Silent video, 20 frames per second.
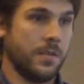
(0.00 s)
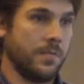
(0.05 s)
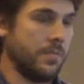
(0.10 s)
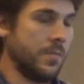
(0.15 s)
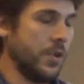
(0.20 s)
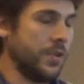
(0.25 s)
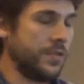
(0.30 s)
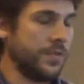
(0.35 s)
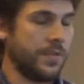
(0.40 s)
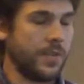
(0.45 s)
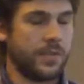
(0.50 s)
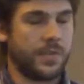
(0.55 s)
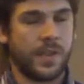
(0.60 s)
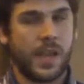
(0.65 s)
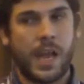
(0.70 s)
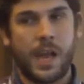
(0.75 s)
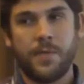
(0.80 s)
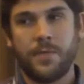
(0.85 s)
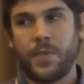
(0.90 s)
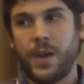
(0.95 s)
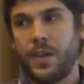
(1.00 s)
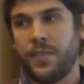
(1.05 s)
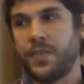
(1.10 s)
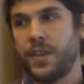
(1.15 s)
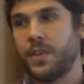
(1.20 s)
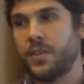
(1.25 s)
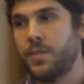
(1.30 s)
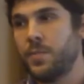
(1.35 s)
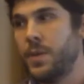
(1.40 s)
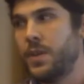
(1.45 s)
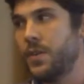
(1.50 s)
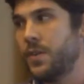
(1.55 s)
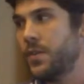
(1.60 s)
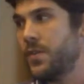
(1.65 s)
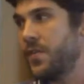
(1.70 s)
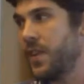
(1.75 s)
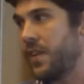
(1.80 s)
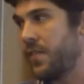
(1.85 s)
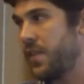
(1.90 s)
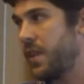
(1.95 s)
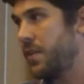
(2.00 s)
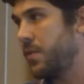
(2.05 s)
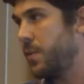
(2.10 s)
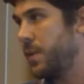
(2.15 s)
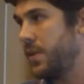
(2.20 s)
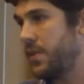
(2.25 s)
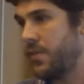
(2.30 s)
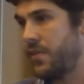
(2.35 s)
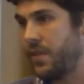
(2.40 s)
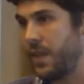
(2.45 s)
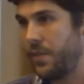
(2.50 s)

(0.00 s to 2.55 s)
Most of the time, 5 centimeters, 6 centimeters,